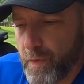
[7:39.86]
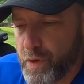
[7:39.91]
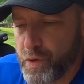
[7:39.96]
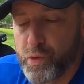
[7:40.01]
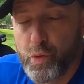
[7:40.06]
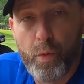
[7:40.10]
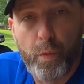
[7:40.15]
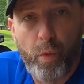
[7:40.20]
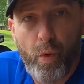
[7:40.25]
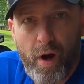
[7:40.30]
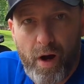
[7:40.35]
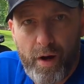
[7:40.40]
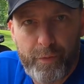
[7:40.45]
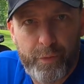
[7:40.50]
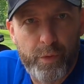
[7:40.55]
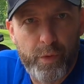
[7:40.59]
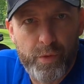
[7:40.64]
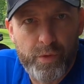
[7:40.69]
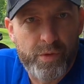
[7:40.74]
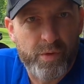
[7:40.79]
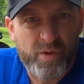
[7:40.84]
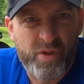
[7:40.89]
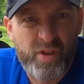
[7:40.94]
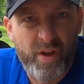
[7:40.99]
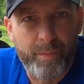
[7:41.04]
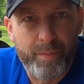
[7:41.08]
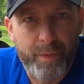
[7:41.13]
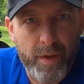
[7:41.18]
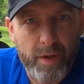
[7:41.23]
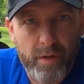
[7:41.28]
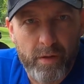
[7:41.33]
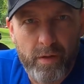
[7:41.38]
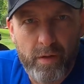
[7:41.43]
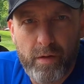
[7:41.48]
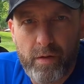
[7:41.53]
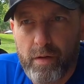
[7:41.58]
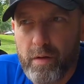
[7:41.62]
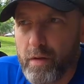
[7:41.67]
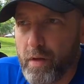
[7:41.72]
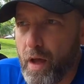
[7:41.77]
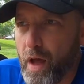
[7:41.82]
Stroop waffles, or something.
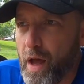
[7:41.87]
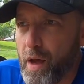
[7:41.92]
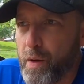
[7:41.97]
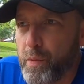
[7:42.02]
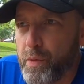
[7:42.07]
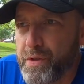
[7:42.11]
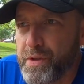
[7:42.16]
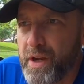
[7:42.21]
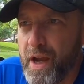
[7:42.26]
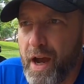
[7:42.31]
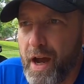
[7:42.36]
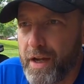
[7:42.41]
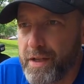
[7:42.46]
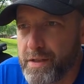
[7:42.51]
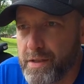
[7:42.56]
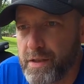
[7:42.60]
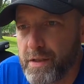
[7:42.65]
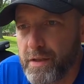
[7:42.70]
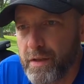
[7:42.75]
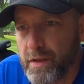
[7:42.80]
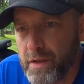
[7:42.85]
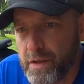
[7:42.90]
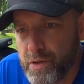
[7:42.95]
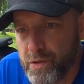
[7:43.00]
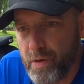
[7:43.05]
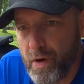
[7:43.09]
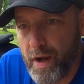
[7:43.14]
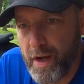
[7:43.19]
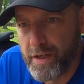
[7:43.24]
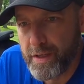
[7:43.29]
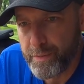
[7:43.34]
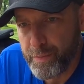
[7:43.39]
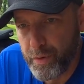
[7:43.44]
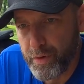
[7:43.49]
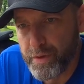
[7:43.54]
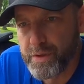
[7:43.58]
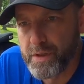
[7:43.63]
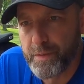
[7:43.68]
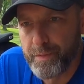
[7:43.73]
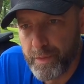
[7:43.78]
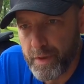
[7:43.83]
I was constantly trying to
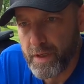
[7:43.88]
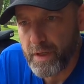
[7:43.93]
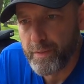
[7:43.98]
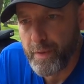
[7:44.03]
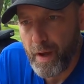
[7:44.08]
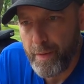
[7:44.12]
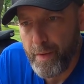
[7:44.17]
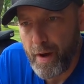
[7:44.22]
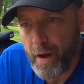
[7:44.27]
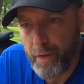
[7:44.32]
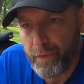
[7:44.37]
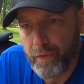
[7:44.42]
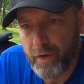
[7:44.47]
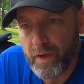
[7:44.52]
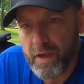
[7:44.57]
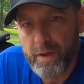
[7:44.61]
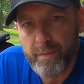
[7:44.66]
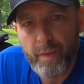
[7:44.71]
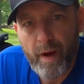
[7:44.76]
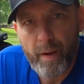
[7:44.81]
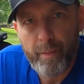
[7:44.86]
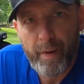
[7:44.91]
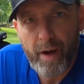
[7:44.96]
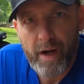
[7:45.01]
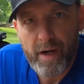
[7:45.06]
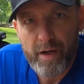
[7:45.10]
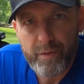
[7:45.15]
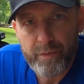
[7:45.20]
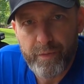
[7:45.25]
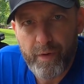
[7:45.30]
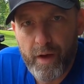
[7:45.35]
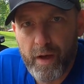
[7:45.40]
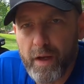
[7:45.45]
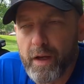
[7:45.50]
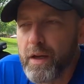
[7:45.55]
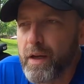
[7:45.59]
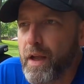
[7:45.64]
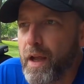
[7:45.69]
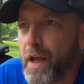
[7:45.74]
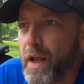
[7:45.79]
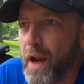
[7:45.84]
put something in my mouth to keep my body
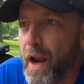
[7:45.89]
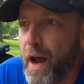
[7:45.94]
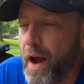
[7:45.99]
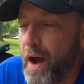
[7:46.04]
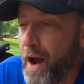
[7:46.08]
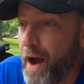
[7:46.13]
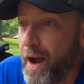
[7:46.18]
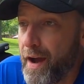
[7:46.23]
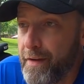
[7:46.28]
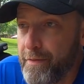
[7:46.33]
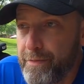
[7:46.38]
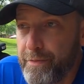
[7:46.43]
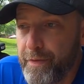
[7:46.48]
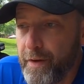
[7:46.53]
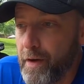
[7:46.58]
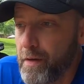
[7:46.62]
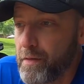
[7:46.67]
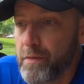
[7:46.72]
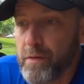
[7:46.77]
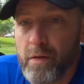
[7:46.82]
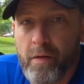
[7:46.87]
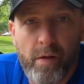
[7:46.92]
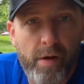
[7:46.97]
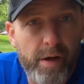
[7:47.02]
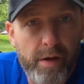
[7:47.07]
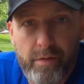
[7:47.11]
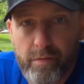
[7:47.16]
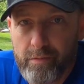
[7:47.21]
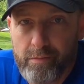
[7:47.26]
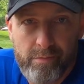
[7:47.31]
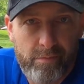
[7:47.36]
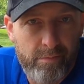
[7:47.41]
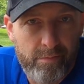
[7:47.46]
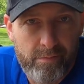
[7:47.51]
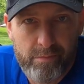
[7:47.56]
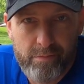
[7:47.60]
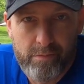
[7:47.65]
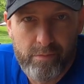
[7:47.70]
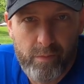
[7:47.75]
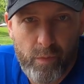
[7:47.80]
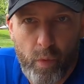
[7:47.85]
fed, and I felt great.
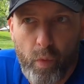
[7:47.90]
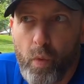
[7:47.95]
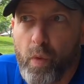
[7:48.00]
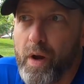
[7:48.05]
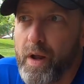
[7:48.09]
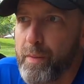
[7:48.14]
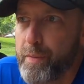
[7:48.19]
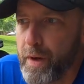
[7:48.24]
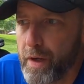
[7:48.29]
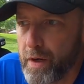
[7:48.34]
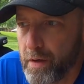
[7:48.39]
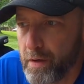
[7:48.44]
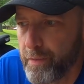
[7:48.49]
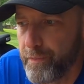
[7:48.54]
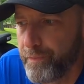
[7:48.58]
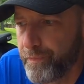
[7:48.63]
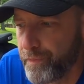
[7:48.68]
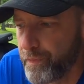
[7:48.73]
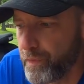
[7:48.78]
Way better.